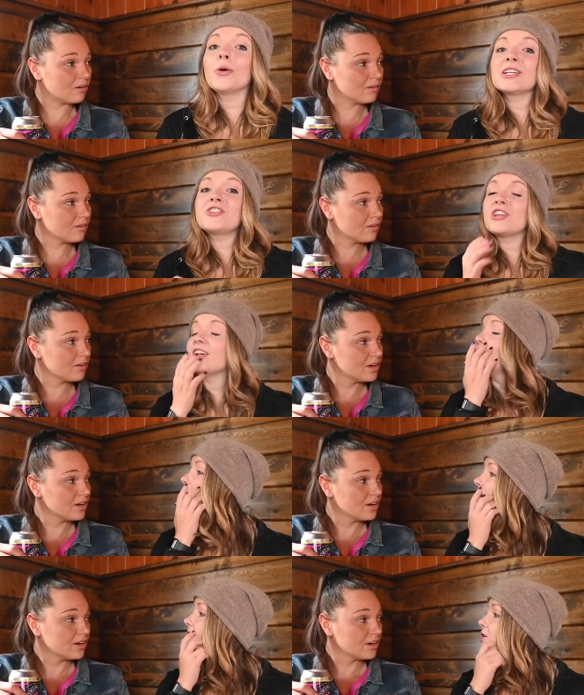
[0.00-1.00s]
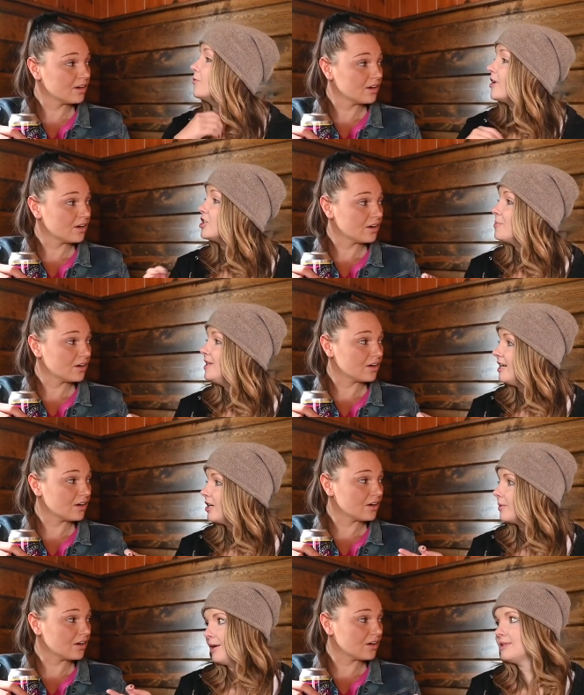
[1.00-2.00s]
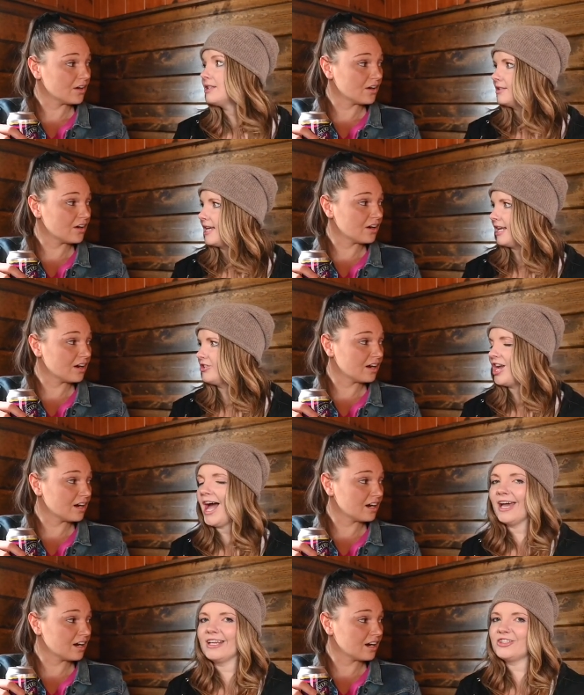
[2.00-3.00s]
Speaker 1: Holy shit. Okay, so freshman year when I was still dating Chad,